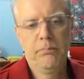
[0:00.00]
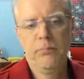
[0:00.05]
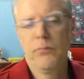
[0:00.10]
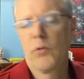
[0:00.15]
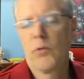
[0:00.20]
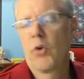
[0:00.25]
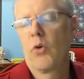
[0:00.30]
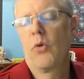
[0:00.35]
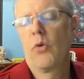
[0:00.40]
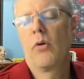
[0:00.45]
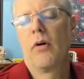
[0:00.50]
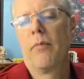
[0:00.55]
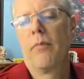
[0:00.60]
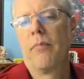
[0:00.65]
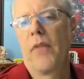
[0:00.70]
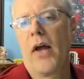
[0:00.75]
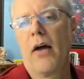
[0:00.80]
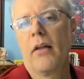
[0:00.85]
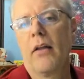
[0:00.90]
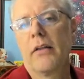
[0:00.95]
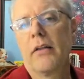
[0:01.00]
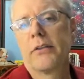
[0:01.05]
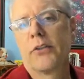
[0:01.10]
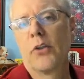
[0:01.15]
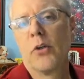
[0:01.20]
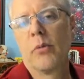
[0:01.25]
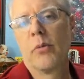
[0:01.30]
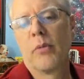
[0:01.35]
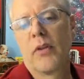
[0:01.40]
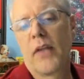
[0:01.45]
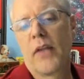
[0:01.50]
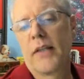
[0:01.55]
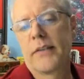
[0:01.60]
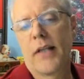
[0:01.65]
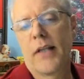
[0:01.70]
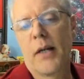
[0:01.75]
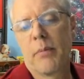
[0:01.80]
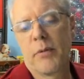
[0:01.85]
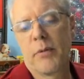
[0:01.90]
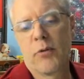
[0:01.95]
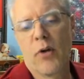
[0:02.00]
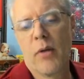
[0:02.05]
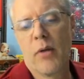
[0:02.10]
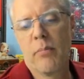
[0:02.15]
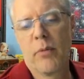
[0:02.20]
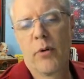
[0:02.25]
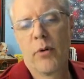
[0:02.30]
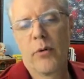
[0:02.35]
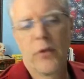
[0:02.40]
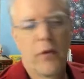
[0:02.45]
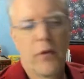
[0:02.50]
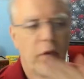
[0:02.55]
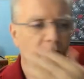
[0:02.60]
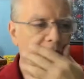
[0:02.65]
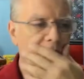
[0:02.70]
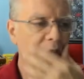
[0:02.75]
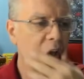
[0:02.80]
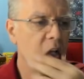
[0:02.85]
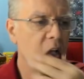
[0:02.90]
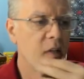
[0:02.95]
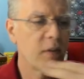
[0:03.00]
Cool. I'll assume that they set up a drum booth and that